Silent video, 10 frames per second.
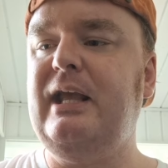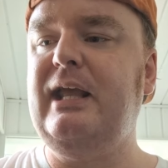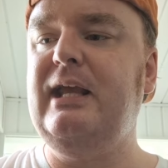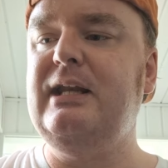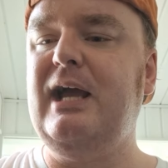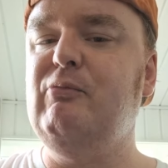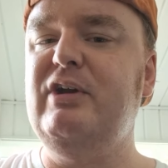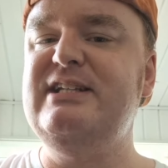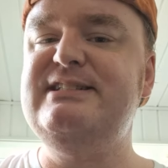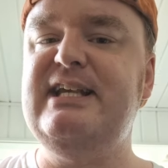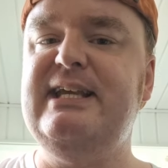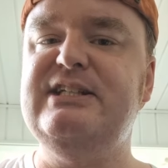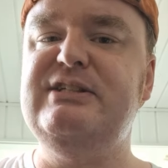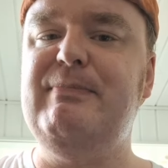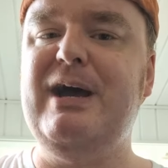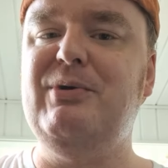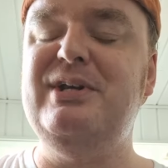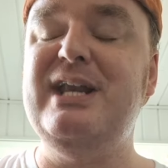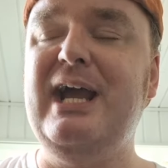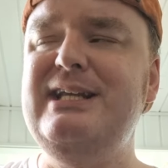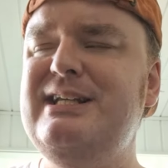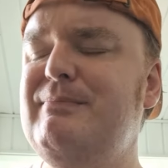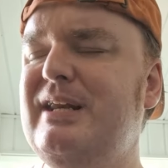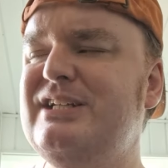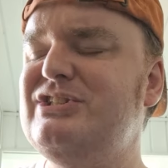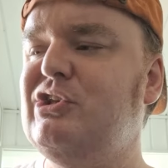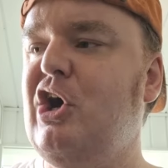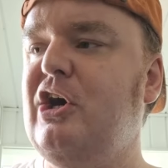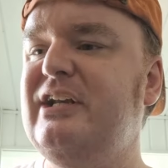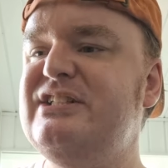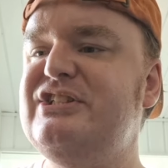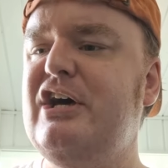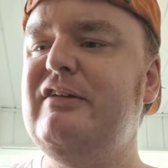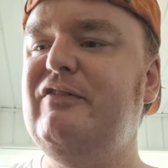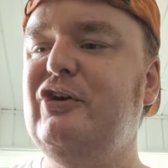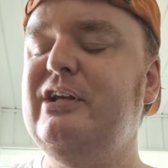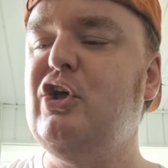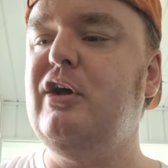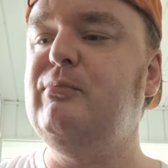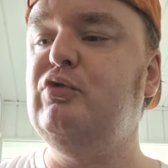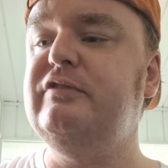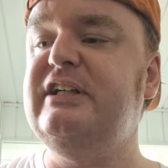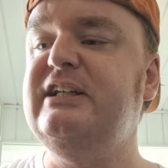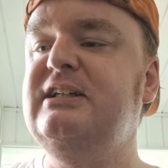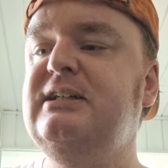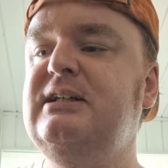And I want to say it's about 90 minutes long. It's not a very long movie.